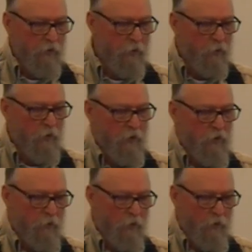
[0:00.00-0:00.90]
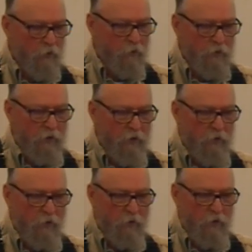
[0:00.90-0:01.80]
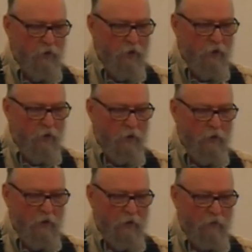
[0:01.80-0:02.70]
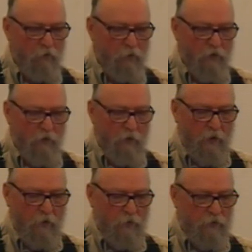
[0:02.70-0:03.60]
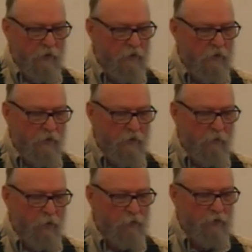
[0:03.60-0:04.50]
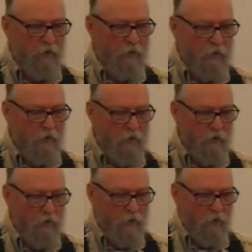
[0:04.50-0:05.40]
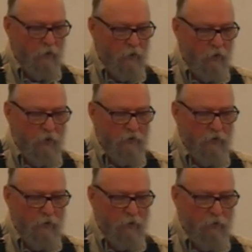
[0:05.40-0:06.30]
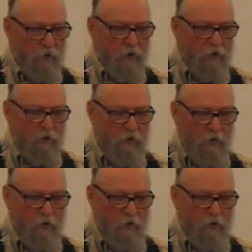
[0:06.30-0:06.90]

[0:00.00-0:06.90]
He would either be a lunatic or on a level with the man who says he is a poached egg, or else he would be the